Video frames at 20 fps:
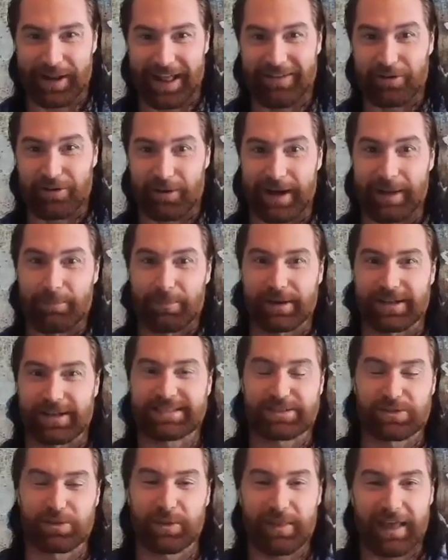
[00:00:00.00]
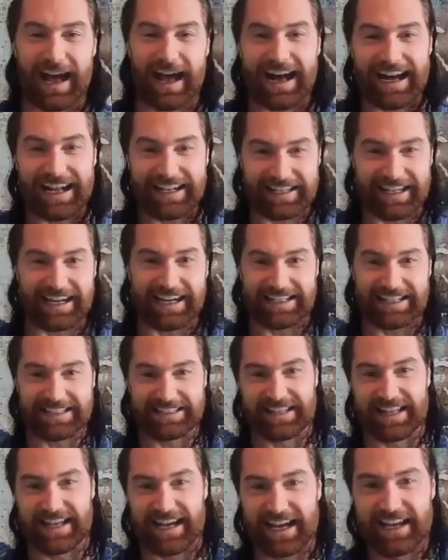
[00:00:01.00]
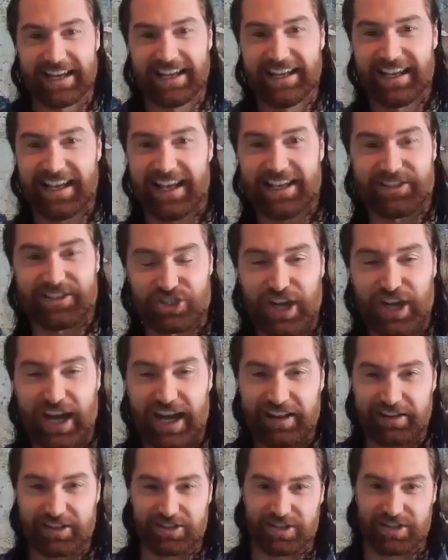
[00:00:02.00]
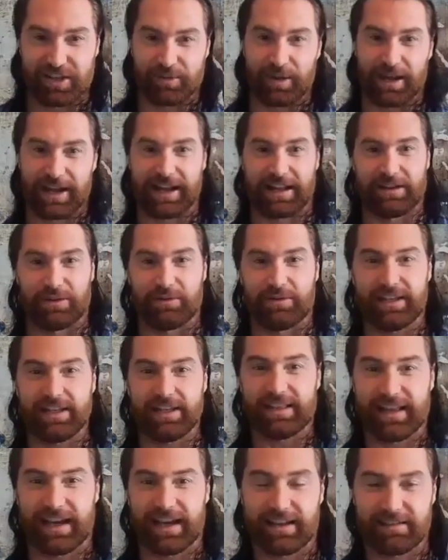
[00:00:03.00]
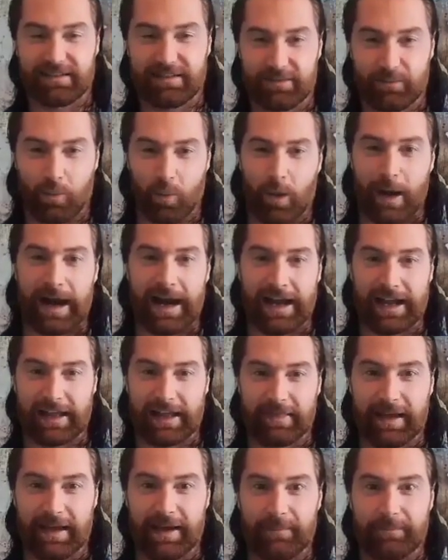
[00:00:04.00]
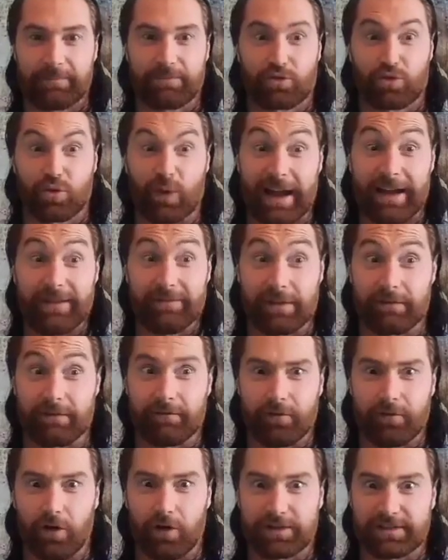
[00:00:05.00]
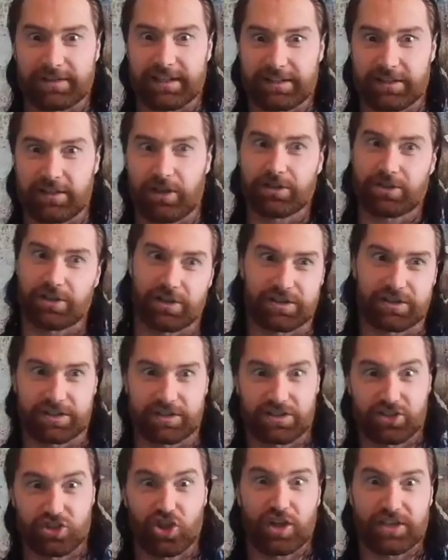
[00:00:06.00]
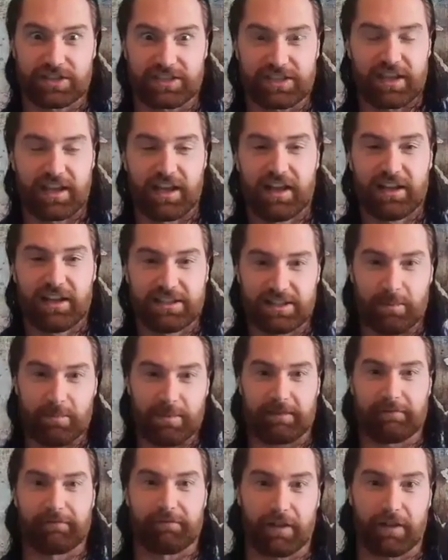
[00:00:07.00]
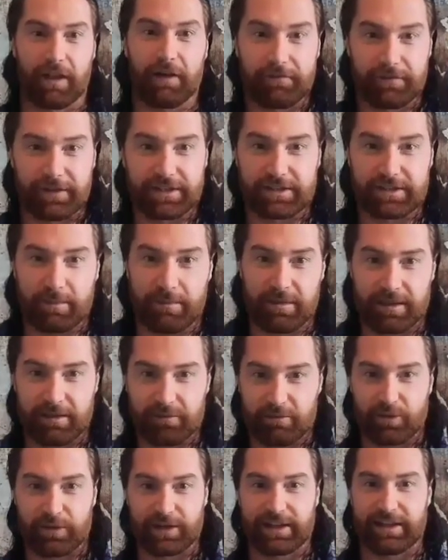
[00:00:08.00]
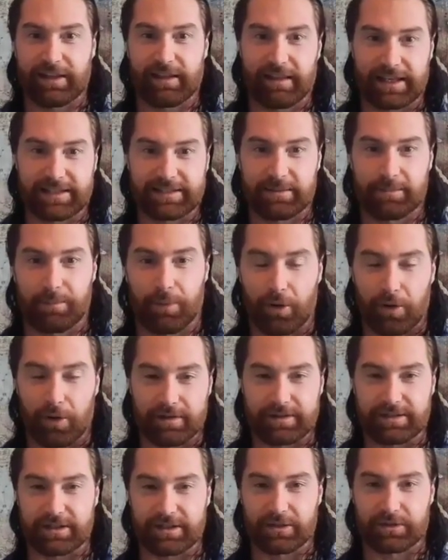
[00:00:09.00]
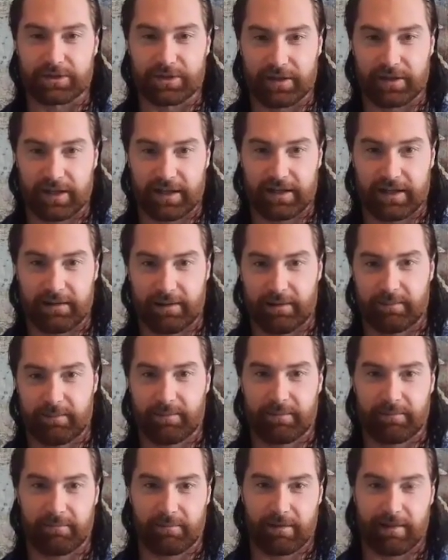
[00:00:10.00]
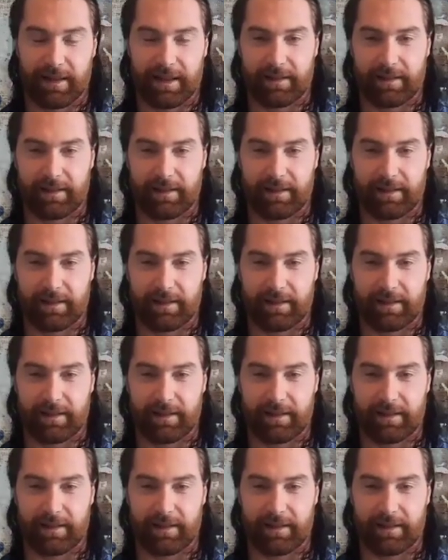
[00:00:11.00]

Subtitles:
whatever, right? But it's doing the hard yards that is challenging, and you need that why and that driving force that's not just something fluffy, something really that's important to you. So I'm glad